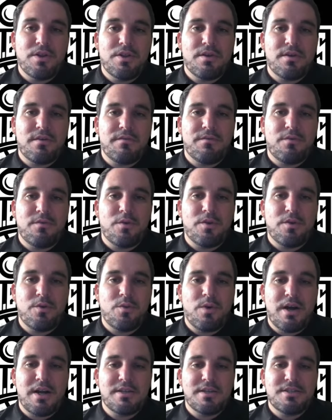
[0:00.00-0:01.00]
Looking forward to
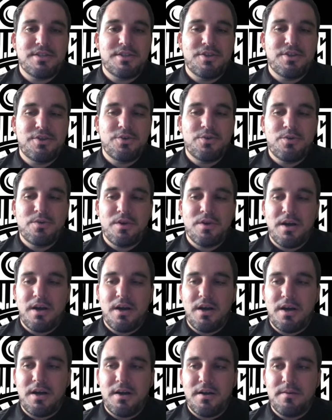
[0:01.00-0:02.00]
watching you,
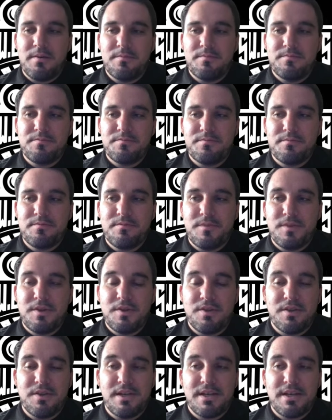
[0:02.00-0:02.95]
the